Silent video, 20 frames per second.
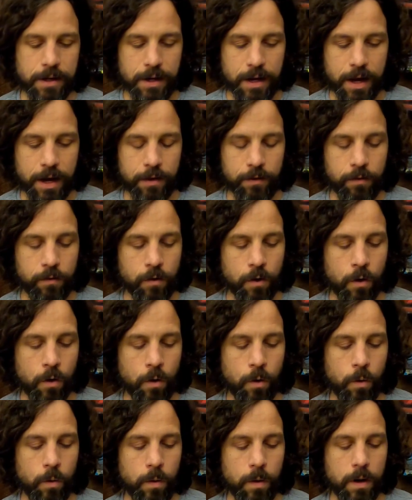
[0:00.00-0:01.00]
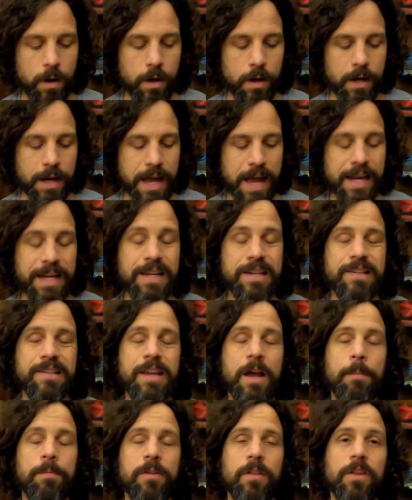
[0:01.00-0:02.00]
And so any
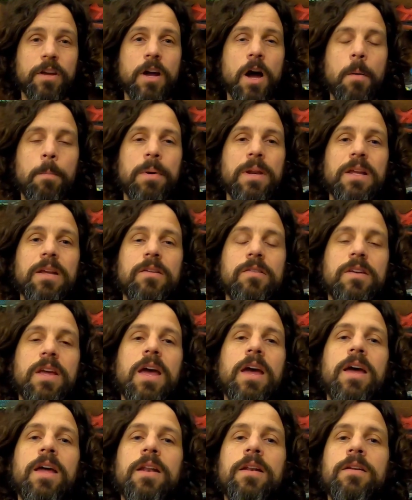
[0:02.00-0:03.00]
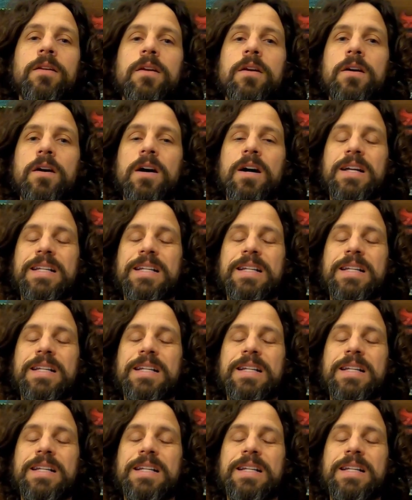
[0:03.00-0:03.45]
steps that the companies can